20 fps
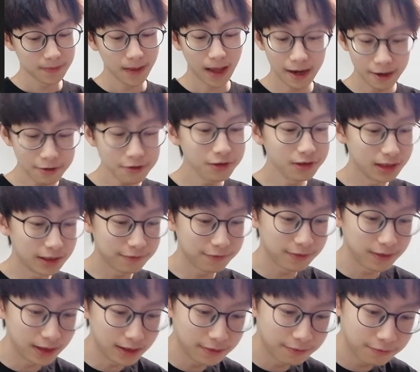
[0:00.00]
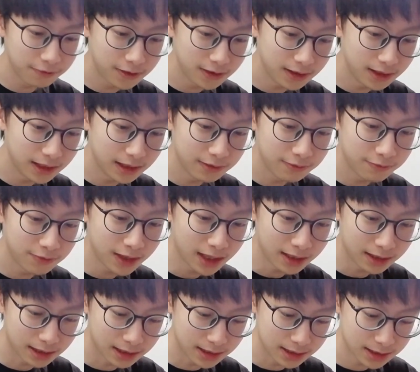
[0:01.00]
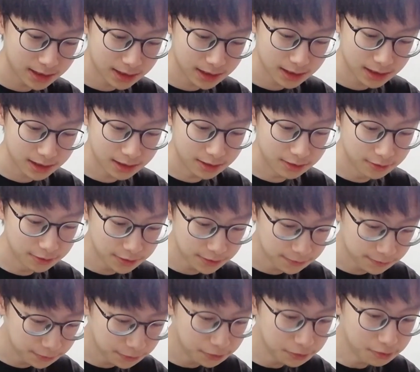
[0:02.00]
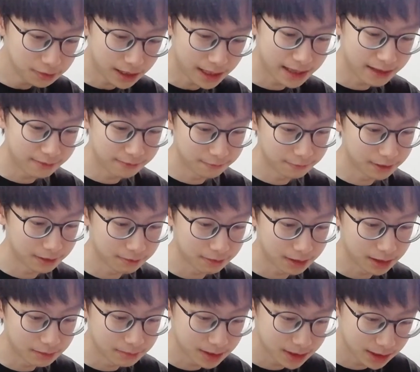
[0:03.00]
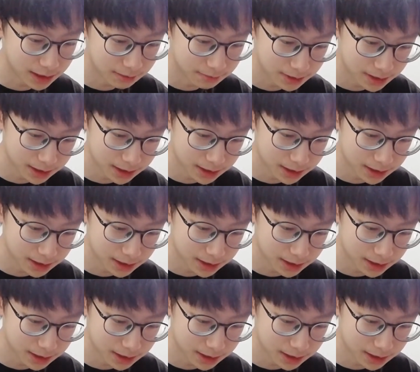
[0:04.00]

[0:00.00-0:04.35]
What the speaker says: I don't know if that is useful. And wait, let me see.